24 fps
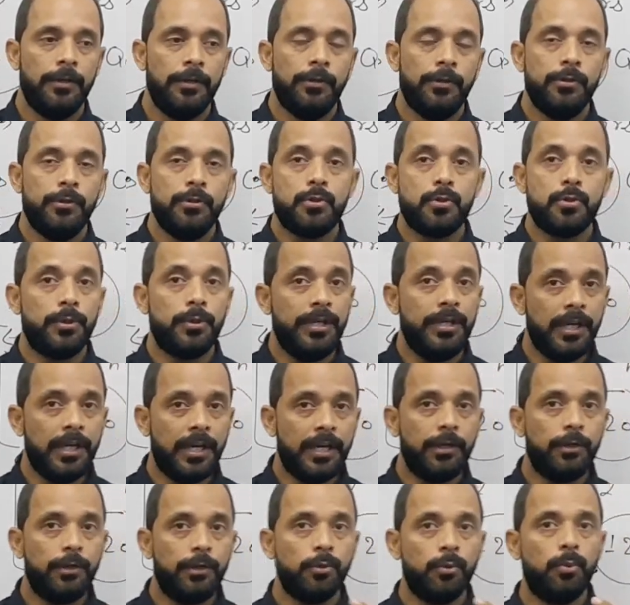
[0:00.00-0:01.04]
So here
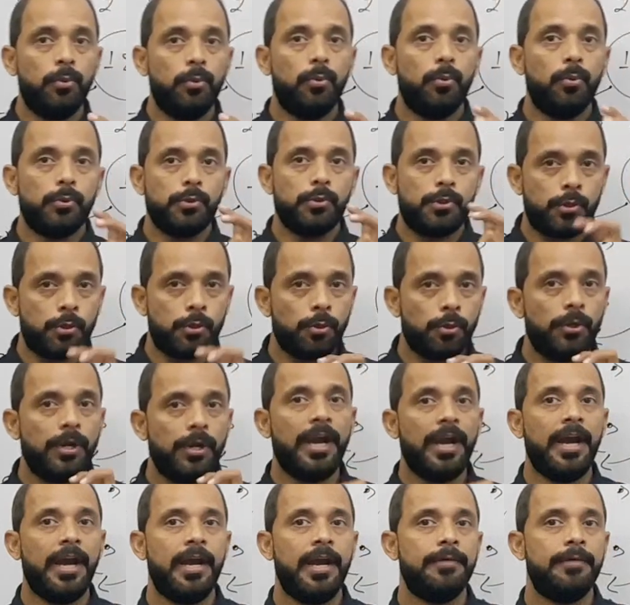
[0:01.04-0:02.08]
you should
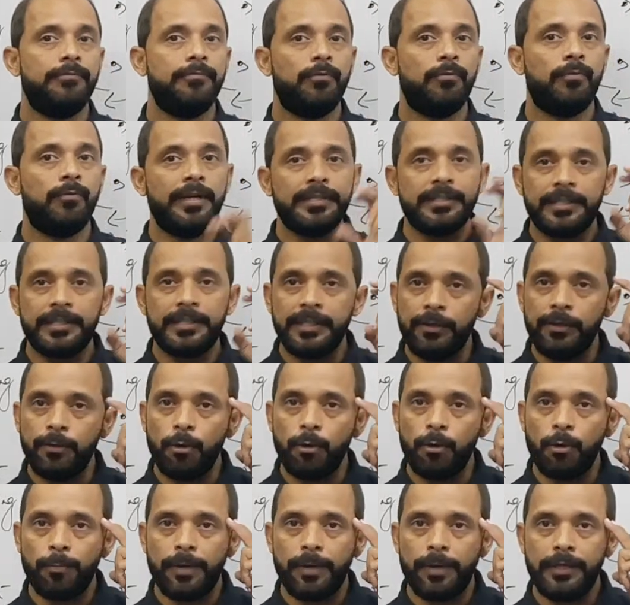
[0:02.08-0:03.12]
have one thing in
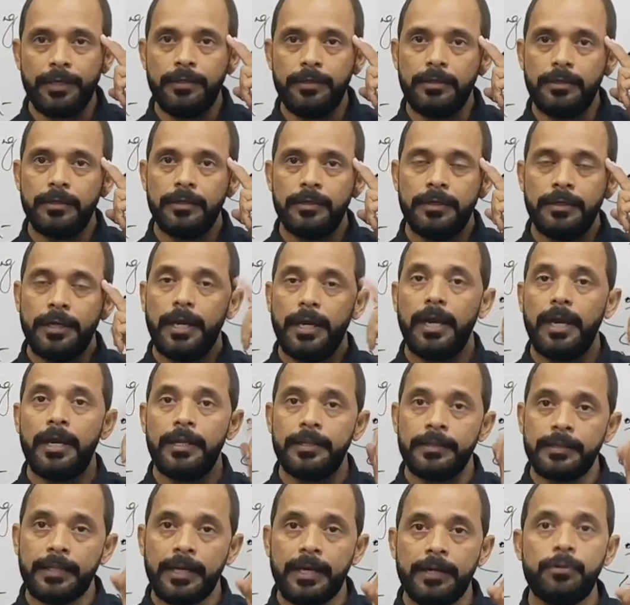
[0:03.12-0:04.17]
your mind,
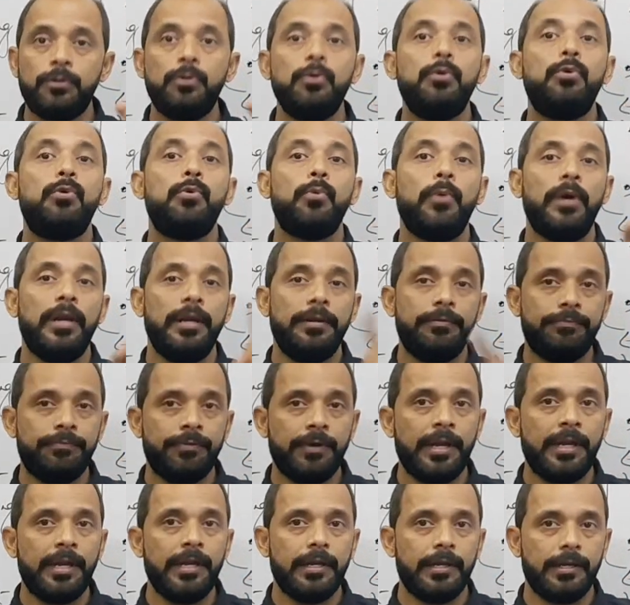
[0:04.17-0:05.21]
and that to
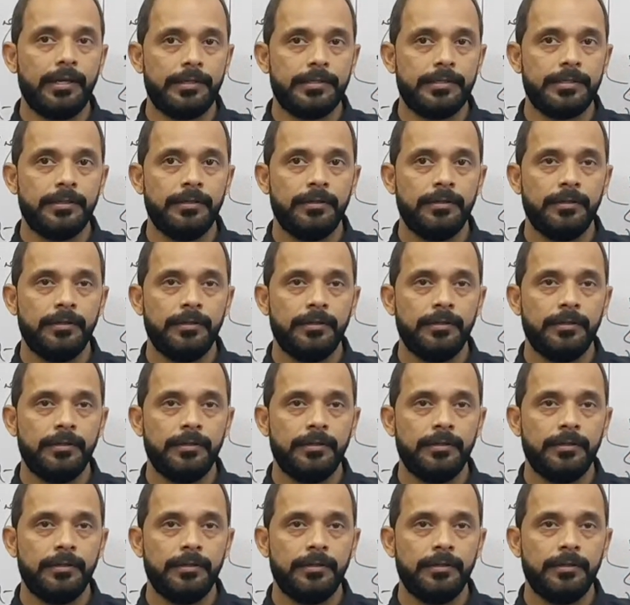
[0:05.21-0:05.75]
qualify it.